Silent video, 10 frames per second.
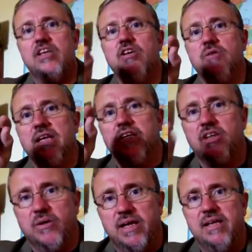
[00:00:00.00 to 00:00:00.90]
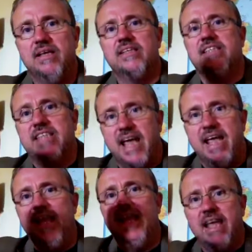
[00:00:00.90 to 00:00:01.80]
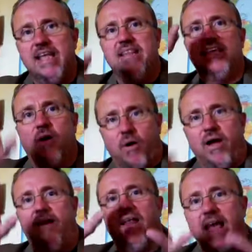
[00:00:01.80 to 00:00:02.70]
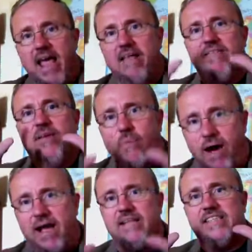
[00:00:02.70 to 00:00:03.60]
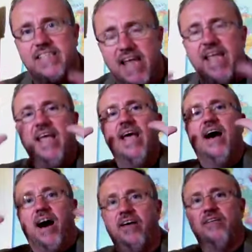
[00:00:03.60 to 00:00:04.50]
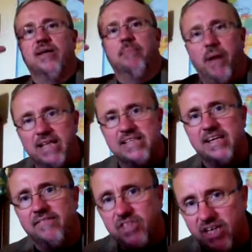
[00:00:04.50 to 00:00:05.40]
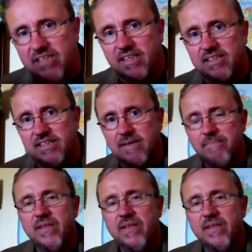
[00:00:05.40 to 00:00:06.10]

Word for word: You need to do it. Stay in the oil and the wine. Stay under the blessing of Jesus.